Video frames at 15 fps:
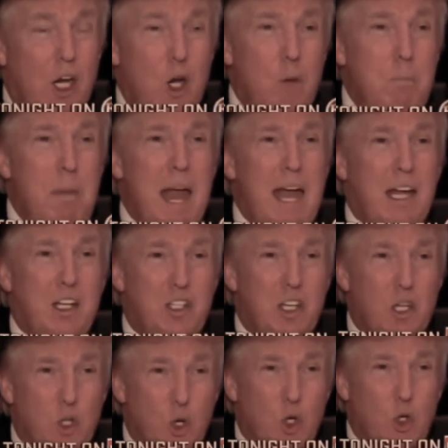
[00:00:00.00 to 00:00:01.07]
Her
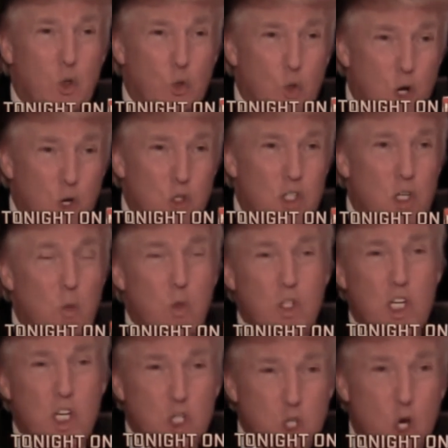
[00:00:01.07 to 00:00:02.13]
magazine called Rosie
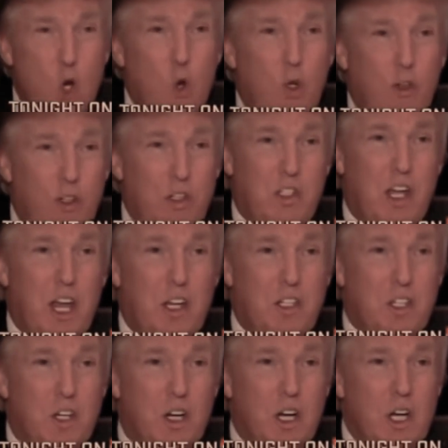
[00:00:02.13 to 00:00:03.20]
was a total
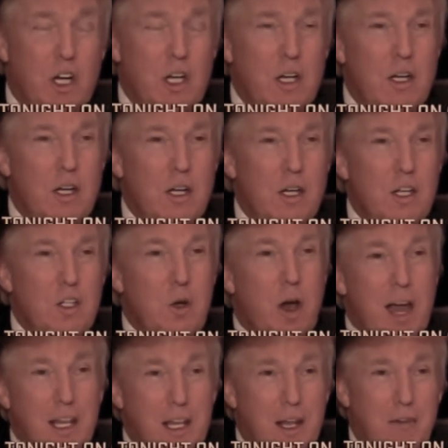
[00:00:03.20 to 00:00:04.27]
disaster. So
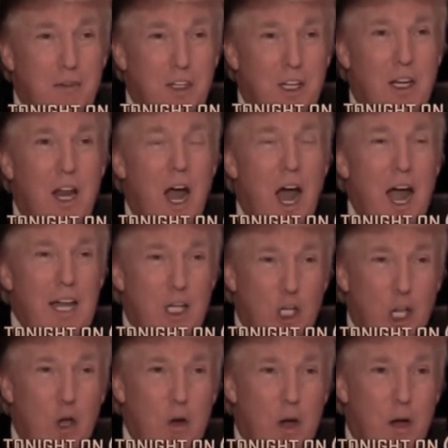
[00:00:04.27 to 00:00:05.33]
I loved it. I
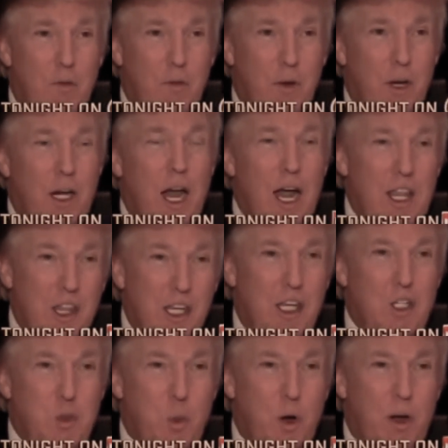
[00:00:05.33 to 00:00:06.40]
gloat over it. I
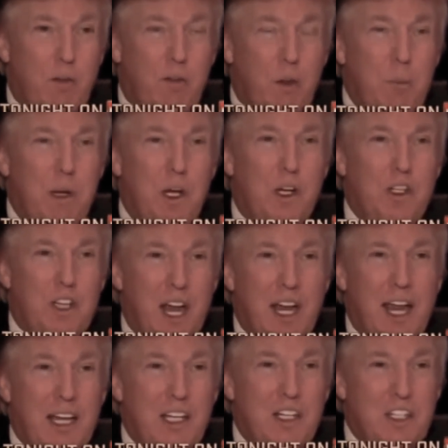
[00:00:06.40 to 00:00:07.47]
think it's wonderful because I
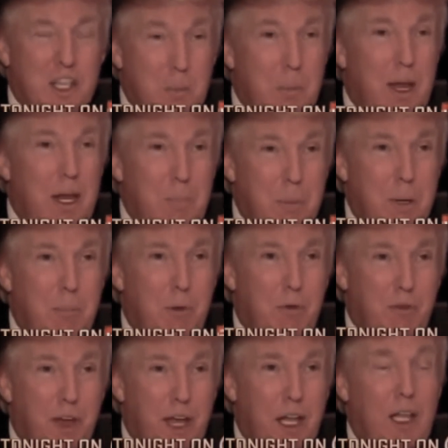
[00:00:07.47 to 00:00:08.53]
like to see bad people
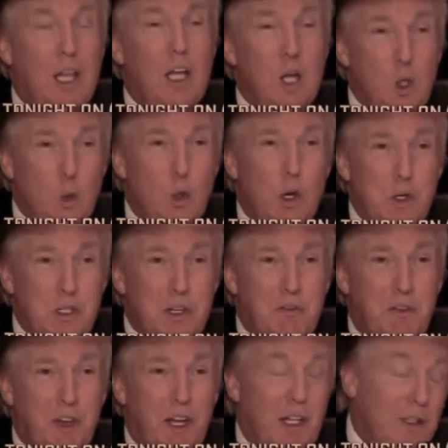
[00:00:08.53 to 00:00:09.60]
fail. Rosie
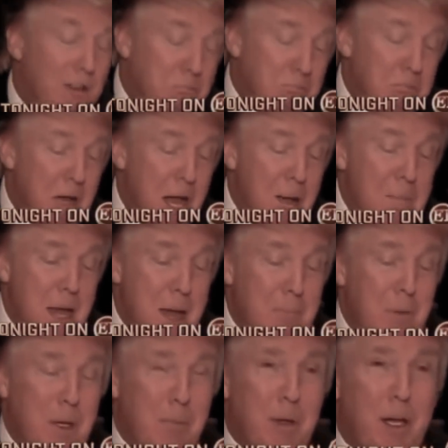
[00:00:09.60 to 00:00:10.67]
failed. I'm
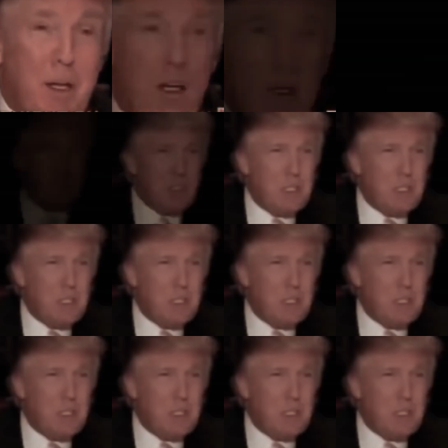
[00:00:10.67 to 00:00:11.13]
happy about it.